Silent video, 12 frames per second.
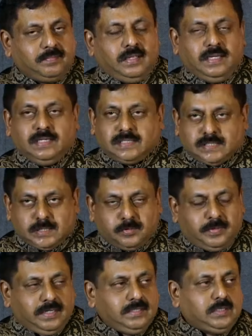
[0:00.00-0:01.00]
Each
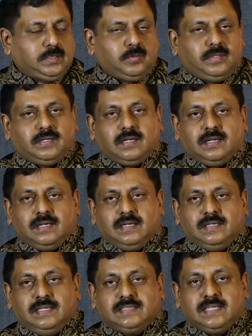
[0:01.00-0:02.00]
student should
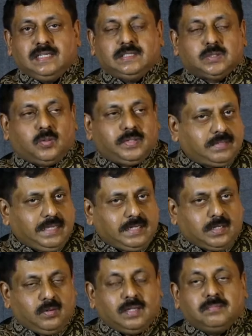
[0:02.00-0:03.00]
design his own
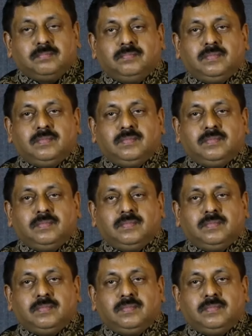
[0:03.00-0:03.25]
curriculum